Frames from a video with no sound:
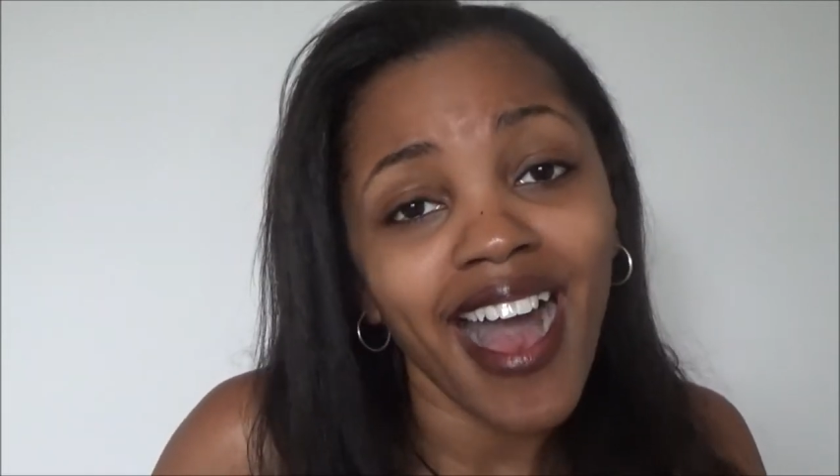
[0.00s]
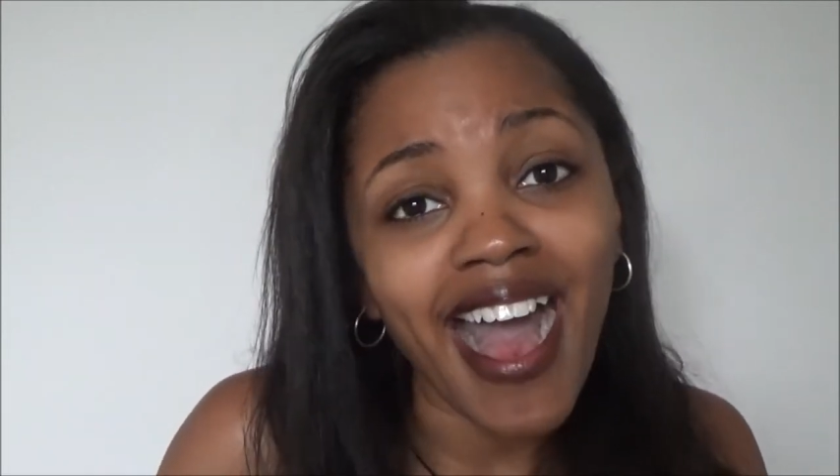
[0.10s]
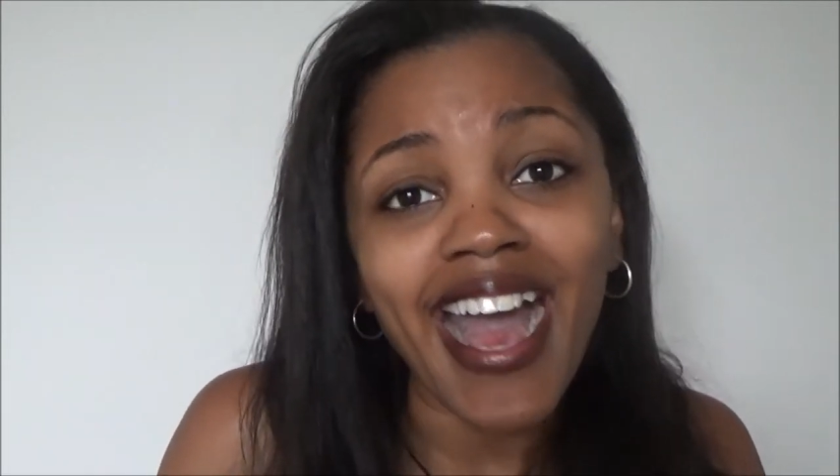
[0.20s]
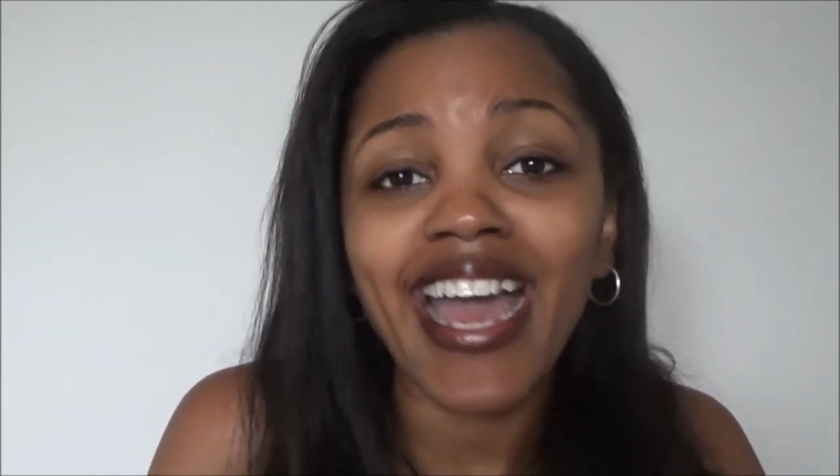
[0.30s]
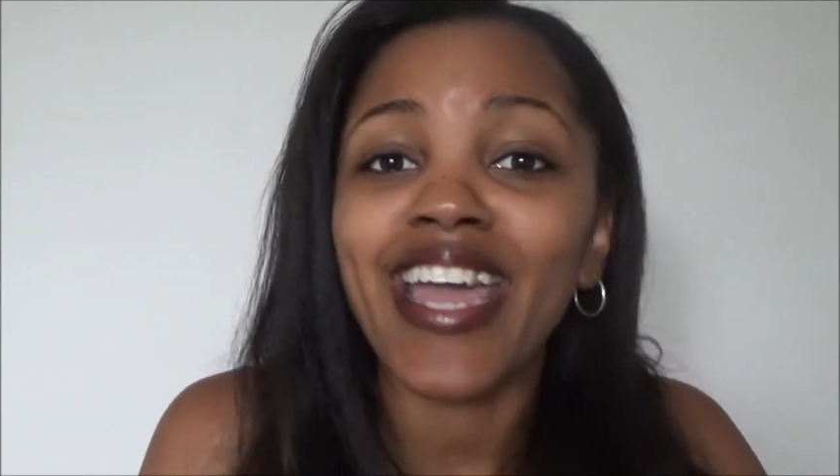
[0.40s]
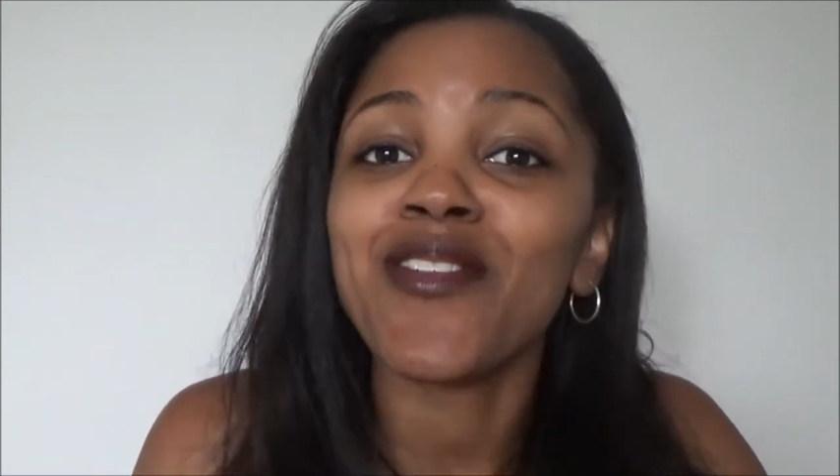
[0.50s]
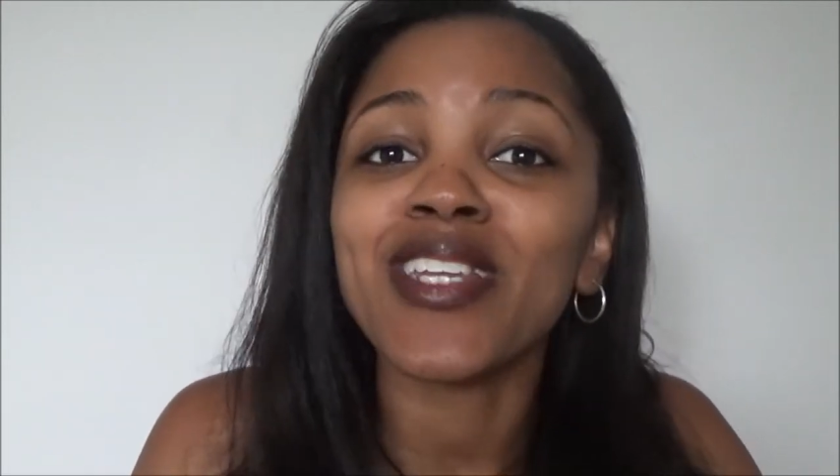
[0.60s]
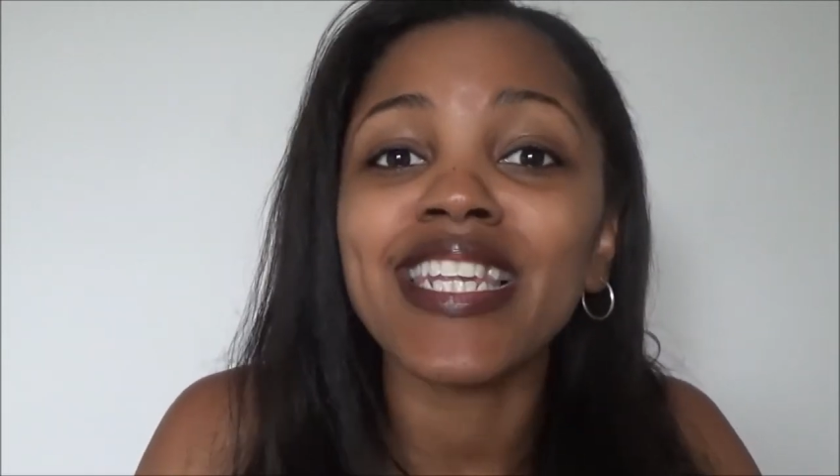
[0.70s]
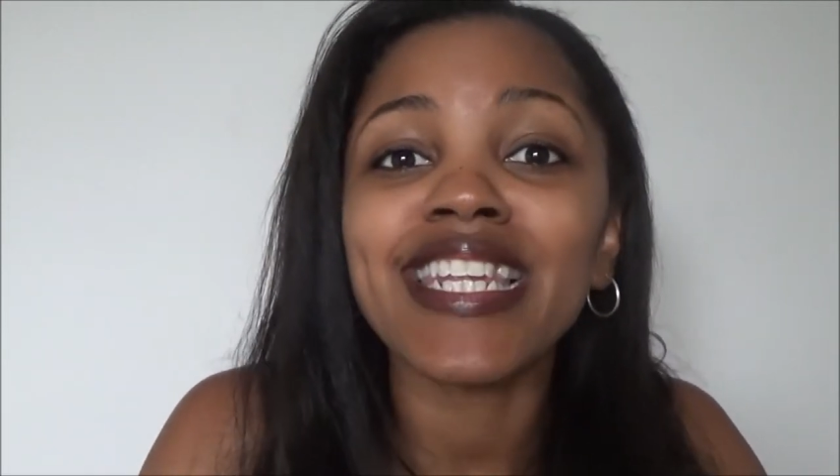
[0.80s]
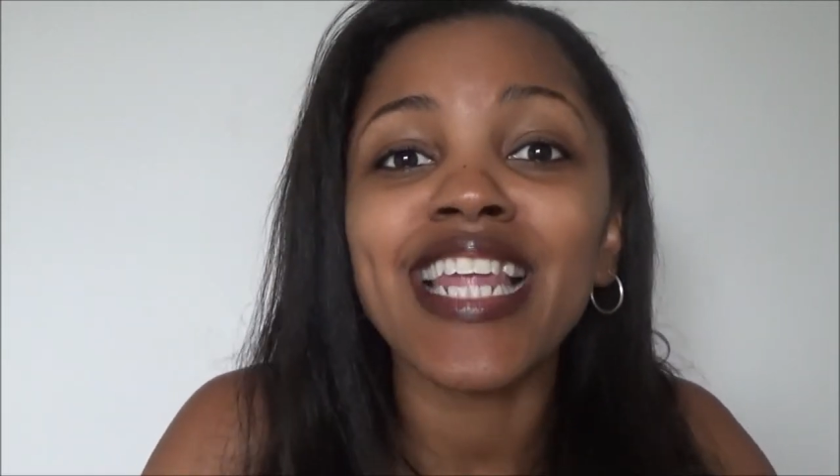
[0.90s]
I
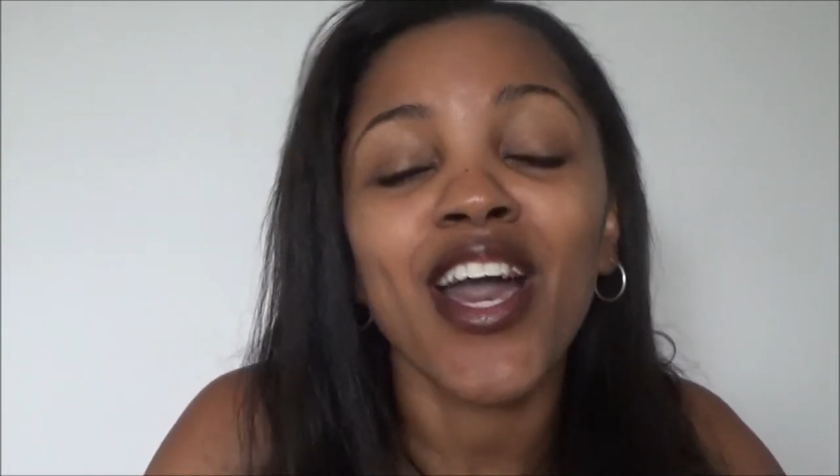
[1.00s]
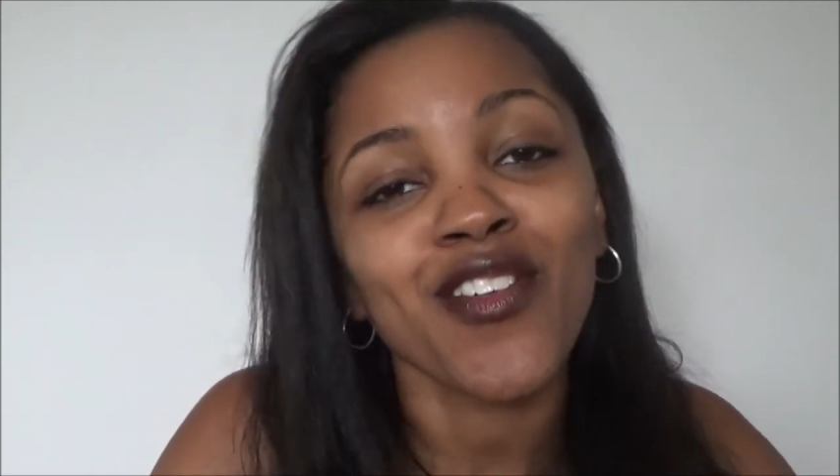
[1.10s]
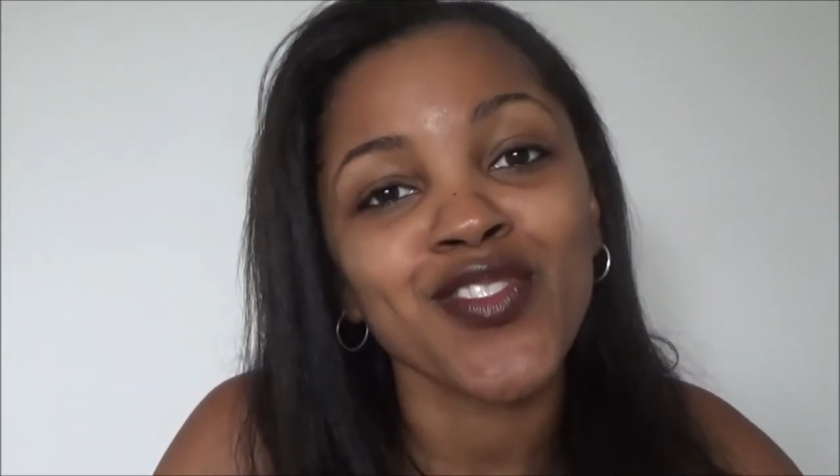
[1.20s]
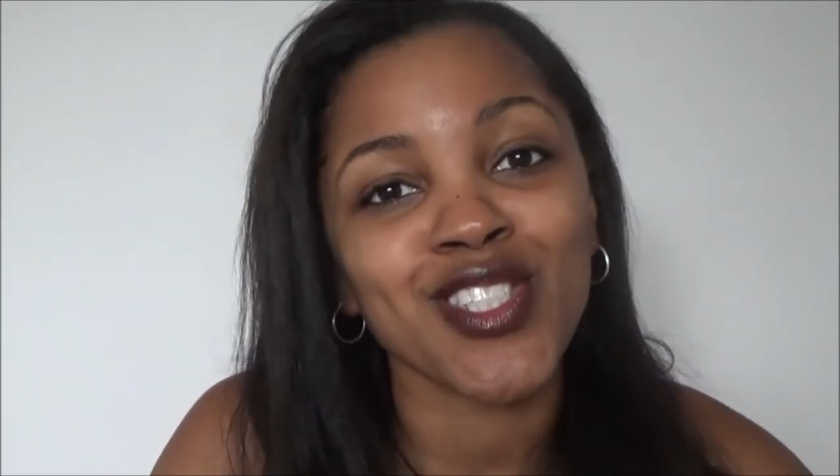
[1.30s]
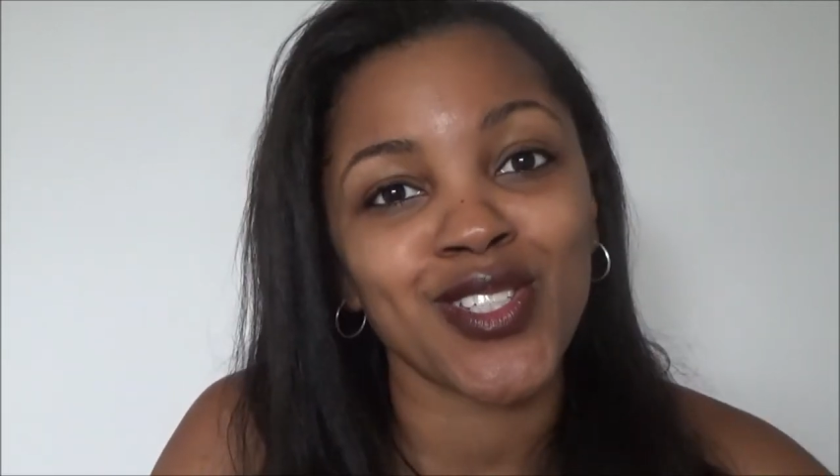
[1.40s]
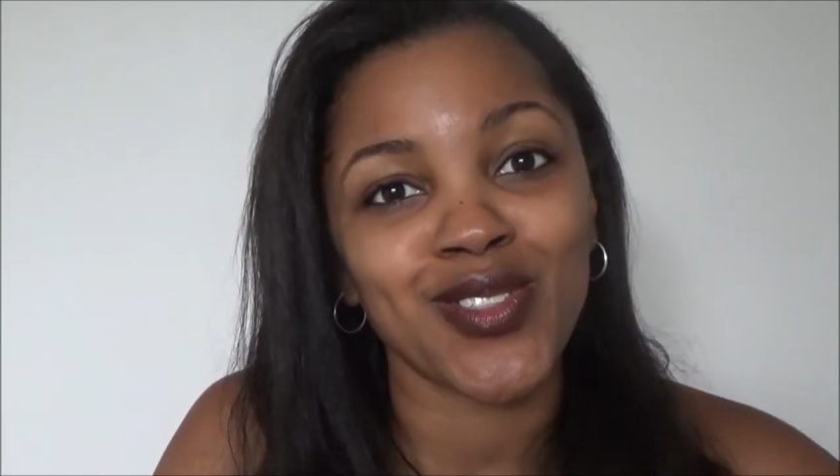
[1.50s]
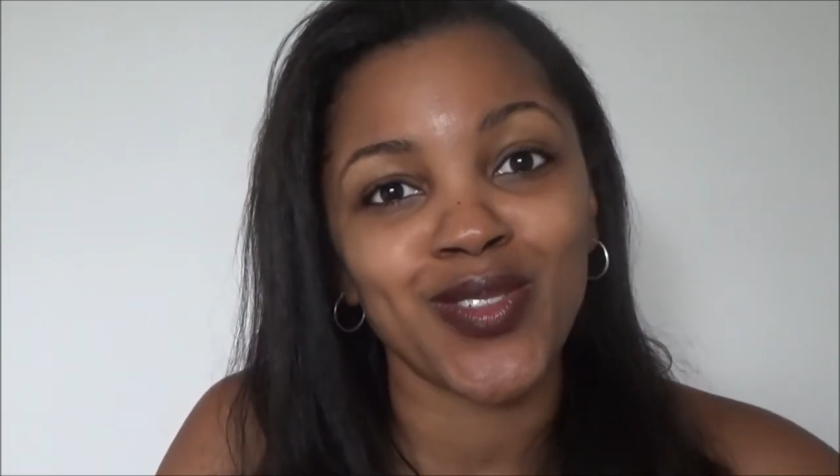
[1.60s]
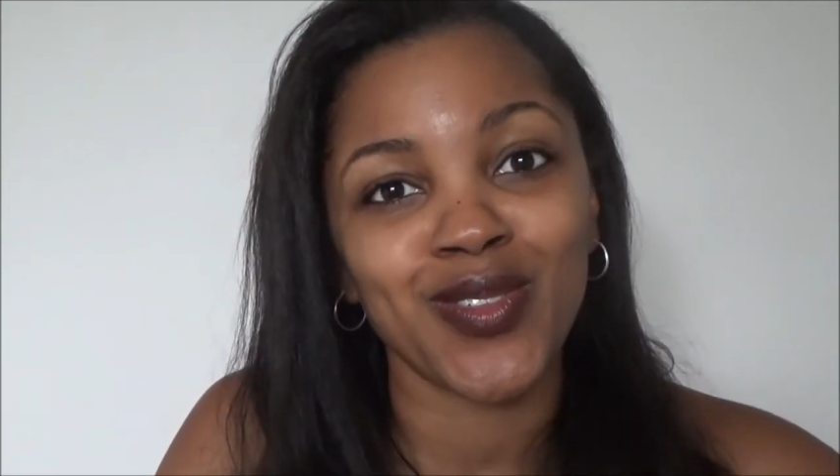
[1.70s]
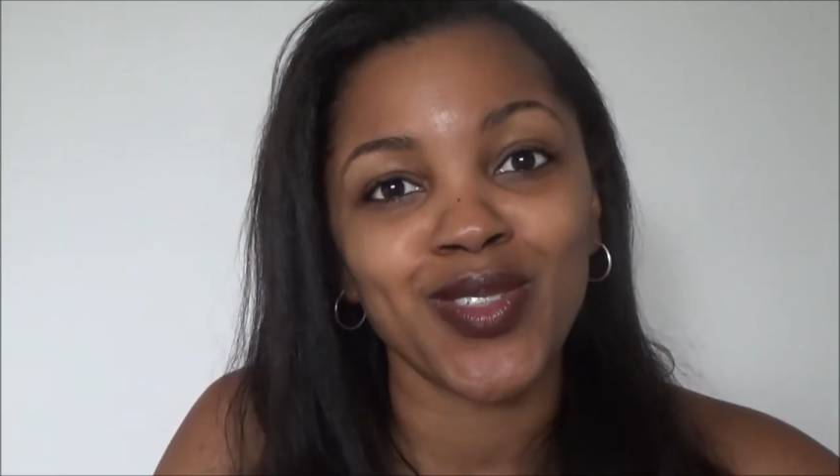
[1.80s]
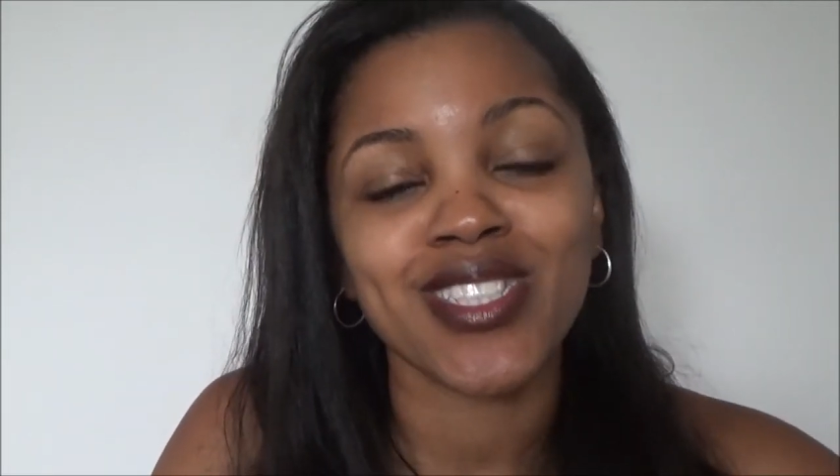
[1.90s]
would love
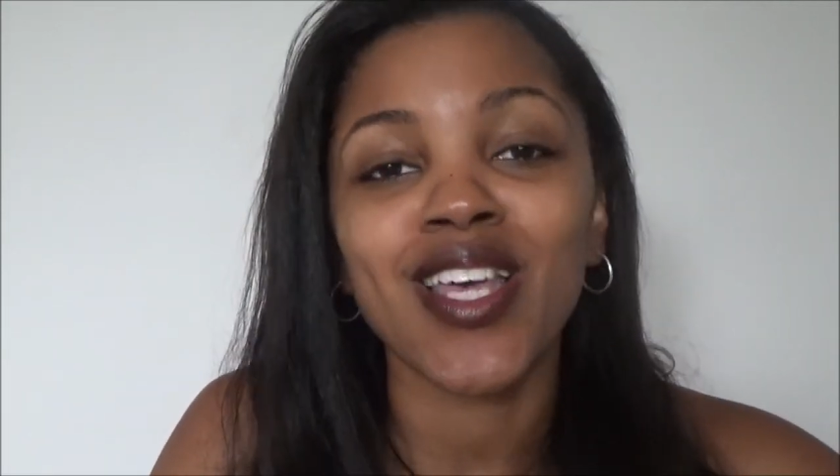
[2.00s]
to